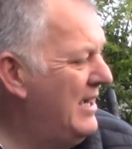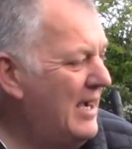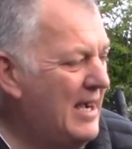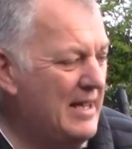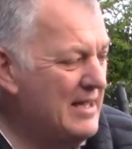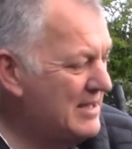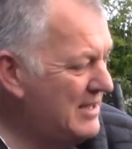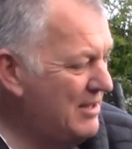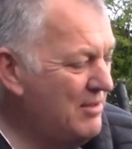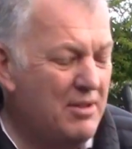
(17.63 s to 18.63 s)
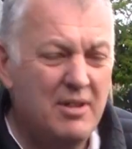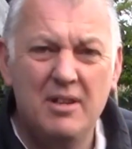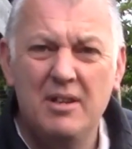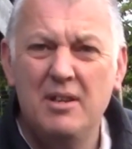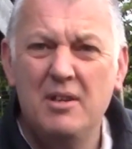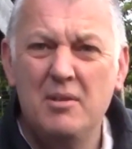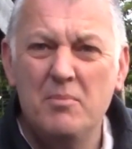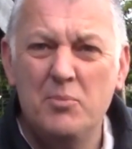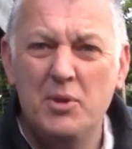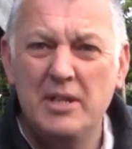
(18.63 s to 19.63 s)
And it's still
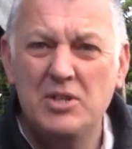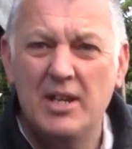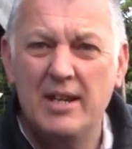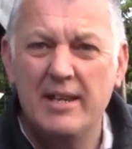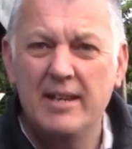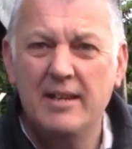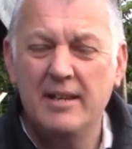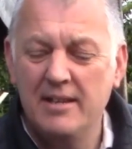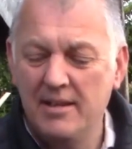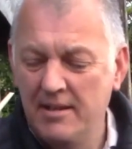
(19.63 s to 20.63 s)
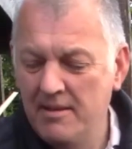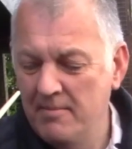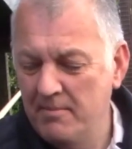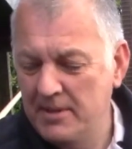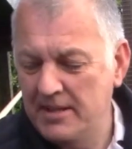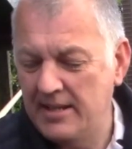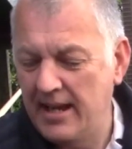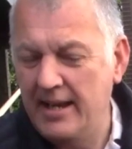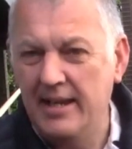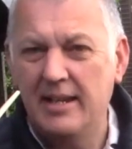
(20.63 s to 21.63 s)
pretty chilly.
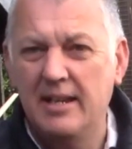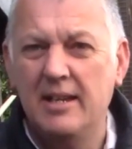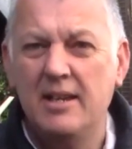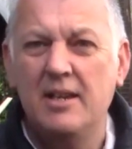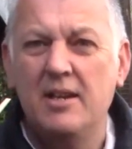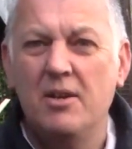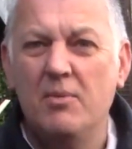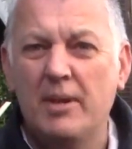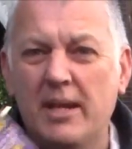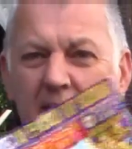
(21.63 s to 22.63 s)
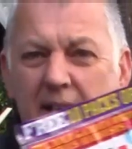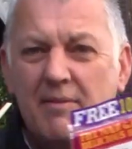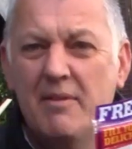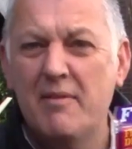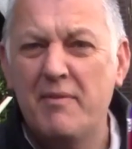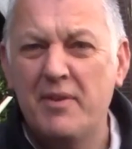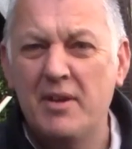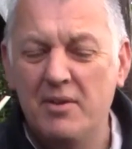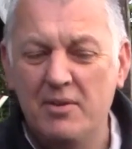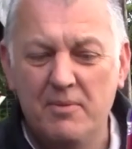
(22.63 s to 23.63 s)
Today, we're going to give a
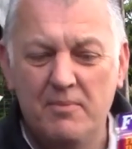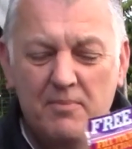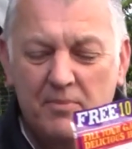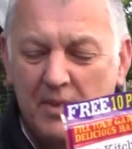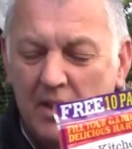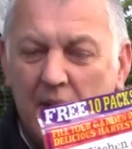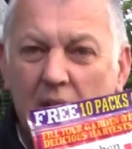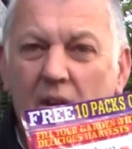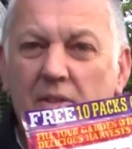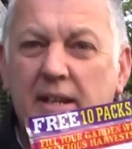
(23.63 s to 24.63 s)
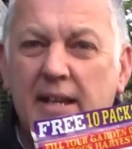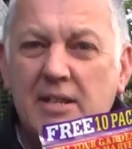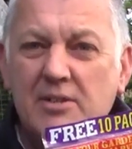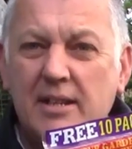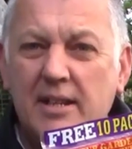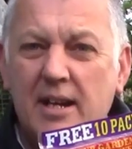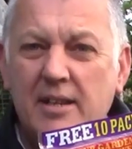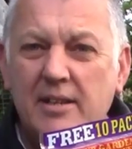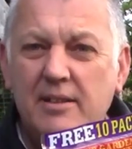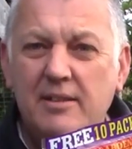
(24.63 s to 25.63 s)
review on the kitchen
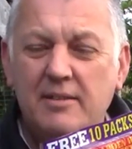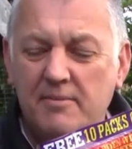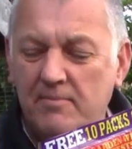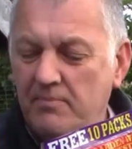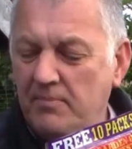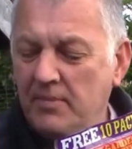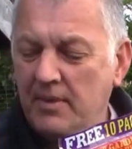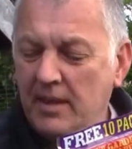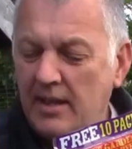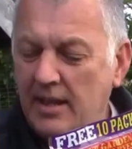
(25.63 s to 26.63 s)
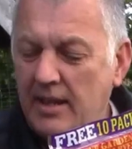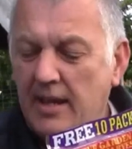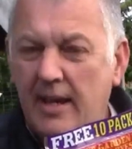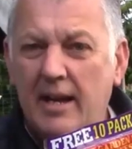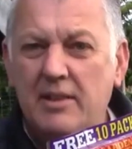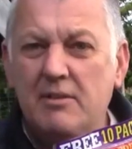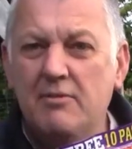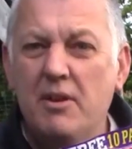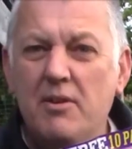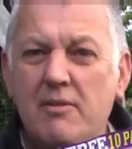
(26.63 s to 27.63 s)
garden and the
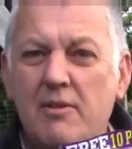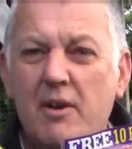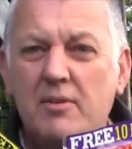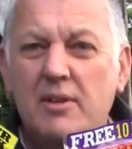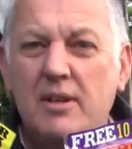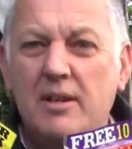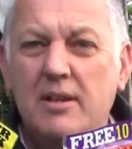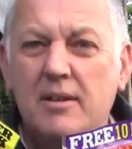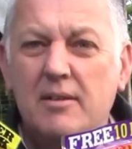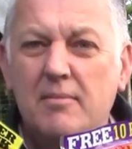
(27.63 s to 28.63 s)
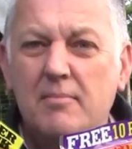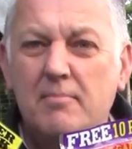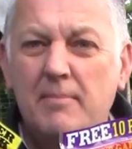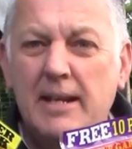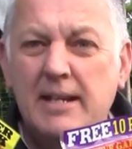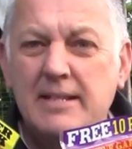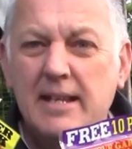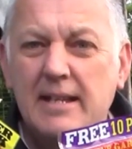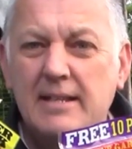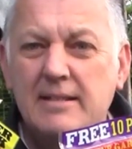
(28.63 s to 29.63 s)
Grow Your Own
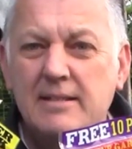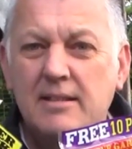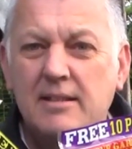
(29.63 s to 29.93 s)
magazines.